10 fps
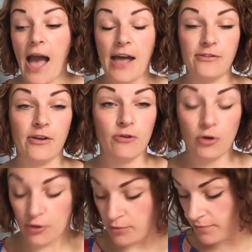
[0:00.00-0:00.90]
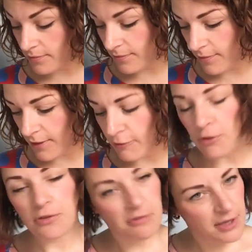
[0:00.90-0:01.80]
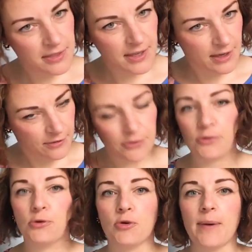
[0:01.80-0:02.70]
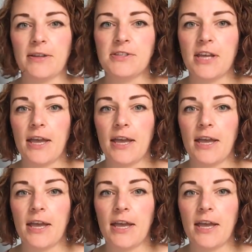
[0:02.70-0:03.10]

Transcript: and I've got I've got three things to talk about